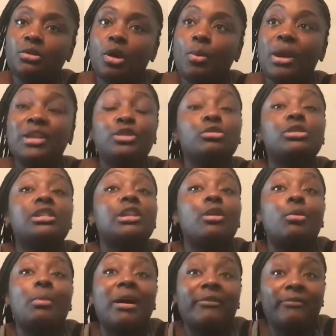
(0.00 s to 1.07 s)
You know, and you
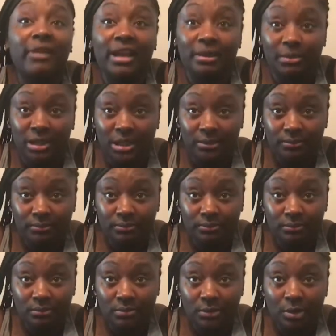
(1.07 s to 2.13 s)
still my family.
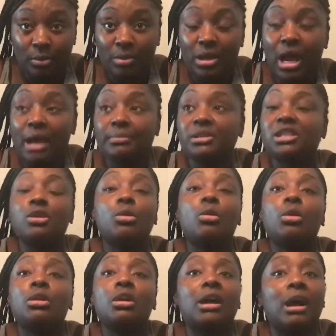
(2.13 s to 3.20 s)
I'm still
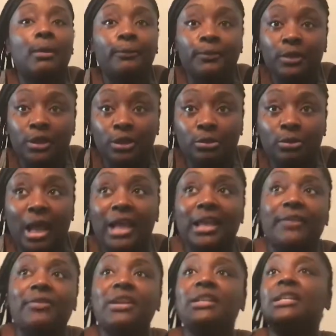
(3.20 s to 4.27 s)
gonna look out for you. Like
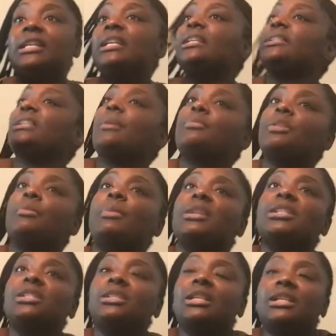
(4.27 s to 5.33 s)
if he needs something, but
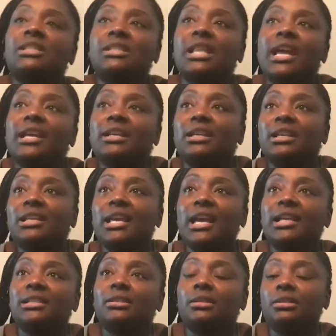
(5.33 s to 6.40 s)
it's like he
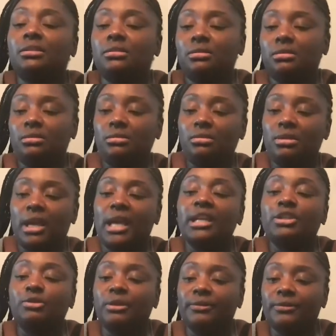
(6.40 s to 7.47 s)
has a
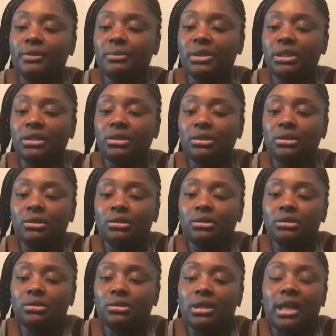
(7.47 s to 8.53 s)
hatred for me.
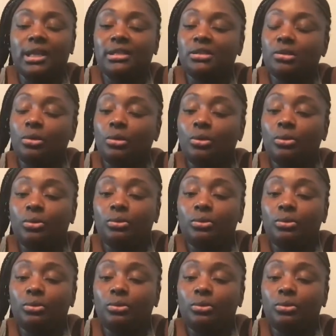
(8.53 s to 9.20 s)
Like so.